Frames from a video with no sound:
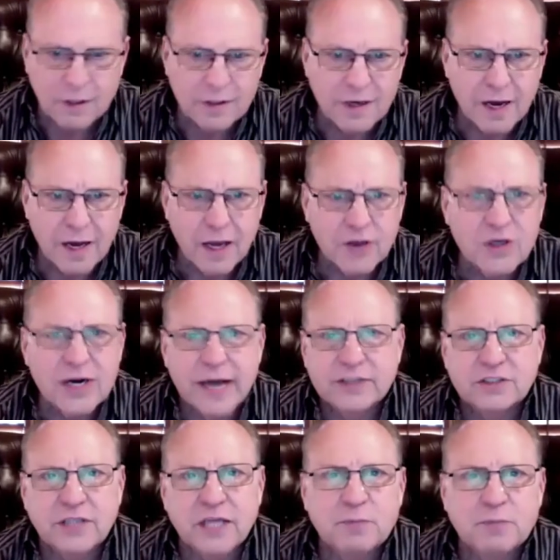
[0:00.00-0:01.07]
United
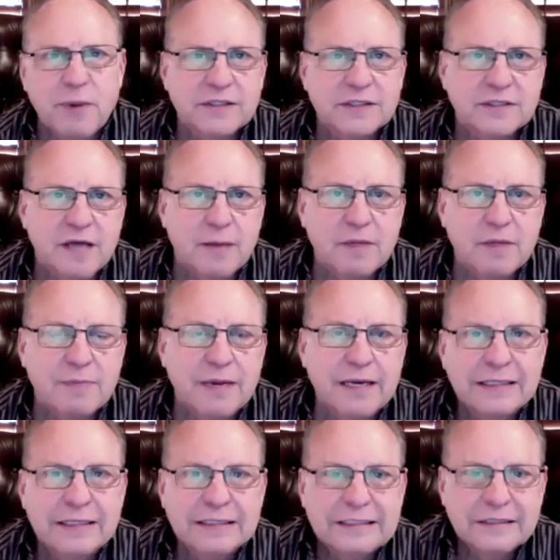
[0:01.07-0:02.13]
States-based company, but
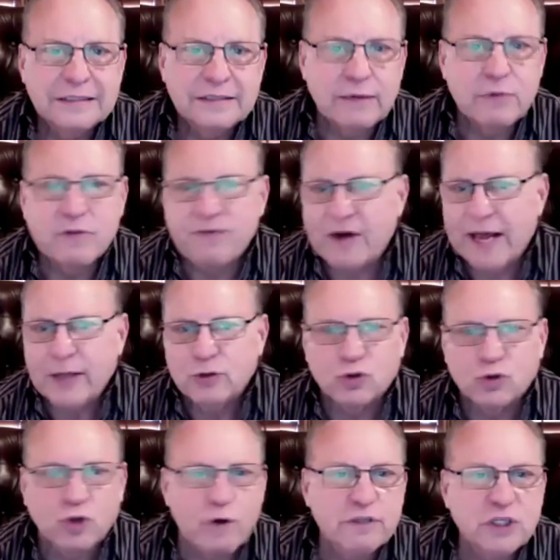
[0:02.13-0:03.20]
they were in the financial
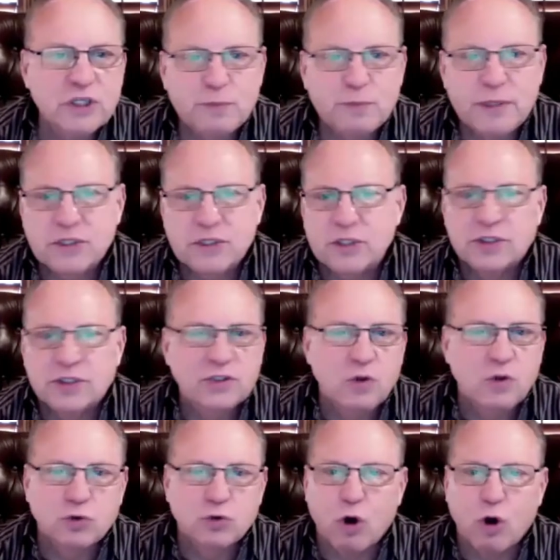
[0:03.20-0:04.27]
services business. They sold
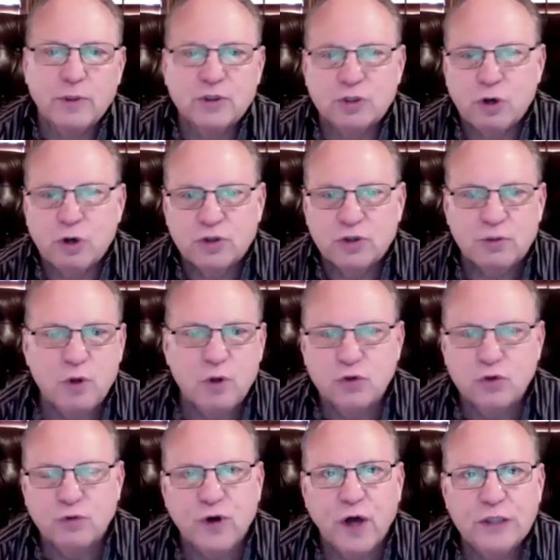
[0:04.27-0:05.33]
term insurance and mutual
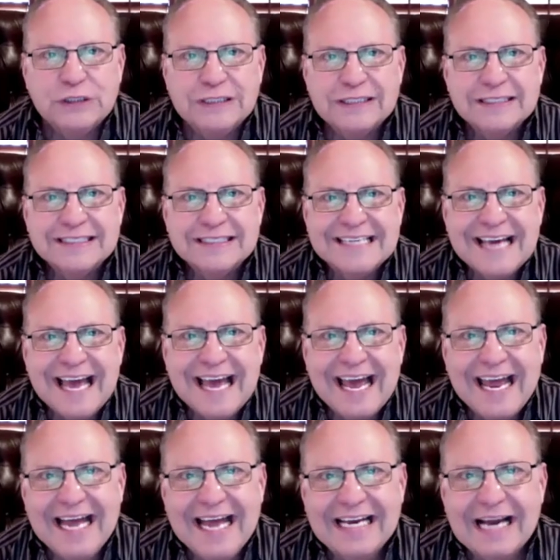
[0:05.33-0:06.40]
funds.
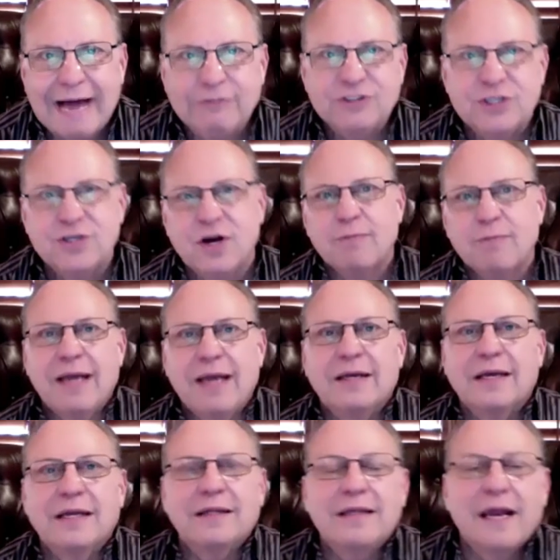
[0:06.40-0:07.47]
And I was a young man to
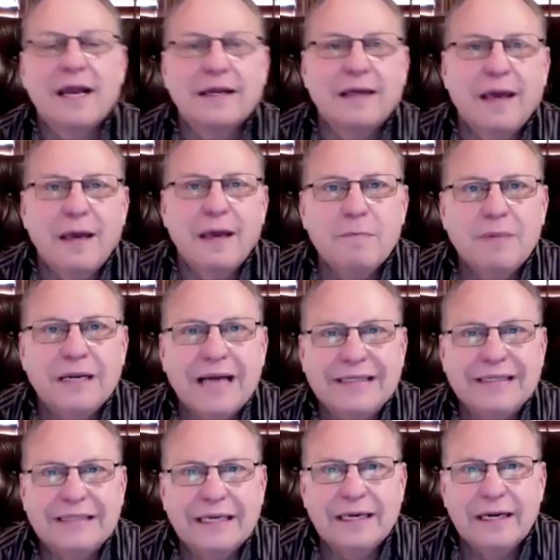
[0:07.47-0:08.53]
get in that game, but I did.